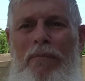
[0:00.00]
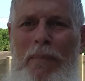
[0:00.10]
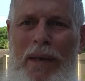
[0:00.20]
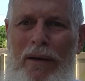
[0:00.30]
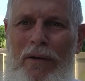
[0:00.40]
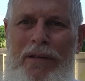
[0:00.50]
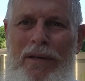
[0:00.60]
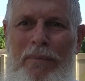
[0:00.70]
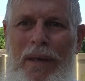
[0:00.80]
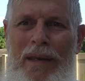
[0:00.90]
me and looked
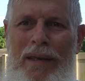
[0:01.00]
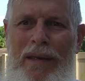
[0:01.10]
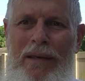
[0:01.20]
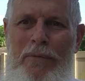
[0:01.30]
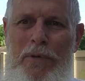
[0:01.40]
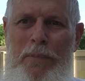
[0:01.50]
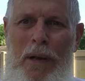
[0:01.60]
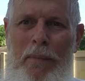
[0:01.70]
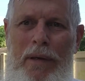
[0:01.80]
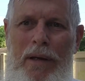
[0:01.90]
at me. It was
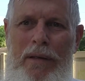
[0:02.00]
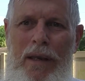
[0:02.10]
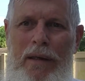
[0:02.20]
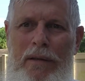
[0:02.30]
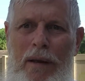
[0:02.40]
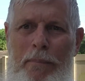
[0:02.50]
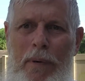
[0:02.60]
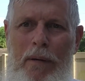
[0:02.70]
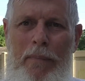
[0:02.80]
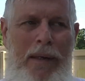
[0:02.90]
probably going to take a dump
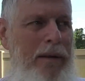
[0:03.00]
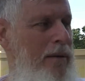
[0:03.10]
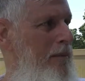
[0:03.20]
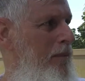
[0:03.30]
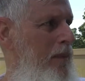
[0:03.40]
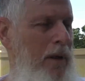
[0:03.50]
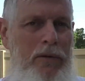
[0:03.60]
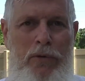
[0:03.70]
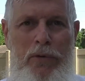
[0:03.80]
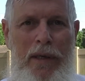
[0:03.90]
on me, a
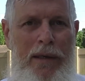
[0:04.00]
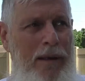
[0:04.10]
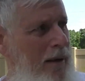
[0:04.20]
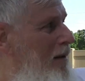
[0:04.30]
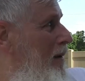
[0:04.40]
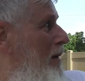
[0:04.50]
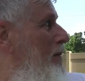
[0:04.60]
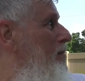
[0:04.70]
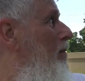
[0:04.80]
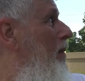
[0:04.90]
doogie.
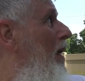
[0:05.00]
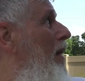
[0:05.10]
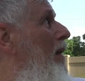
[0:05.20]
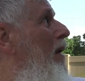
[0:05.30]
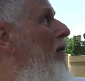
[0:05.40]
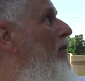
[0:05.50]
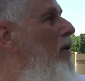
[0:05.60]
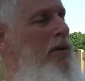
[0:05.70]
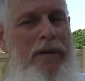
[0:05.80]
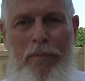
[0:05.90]
And then it
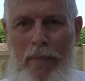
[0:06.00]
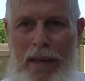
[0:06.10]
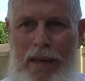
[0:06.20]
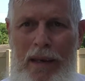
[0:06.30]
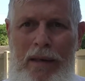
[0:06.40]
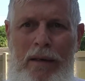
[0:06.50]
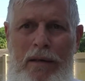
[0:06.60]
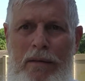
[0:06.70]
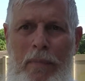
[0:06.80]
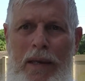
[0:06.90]
looked at me
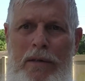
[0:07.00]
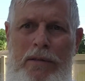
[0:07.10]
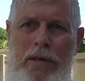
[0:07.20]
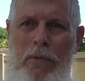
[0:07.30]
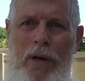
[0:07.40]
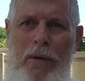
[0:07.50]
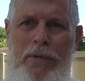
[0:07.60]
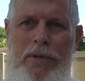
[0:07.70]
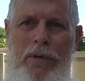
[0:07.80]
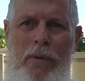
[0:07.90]
to see what I
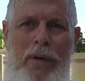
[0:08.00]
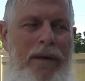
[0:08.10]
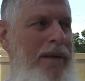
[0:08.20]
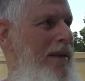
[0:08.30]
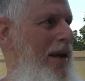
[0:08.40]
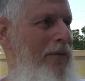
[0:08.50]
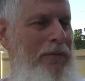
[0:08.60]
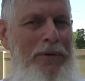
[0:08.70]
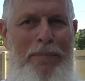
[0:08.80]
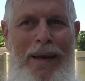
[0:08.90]
was doing, and then it
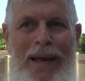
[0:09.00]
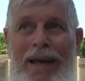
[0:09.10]
flew back.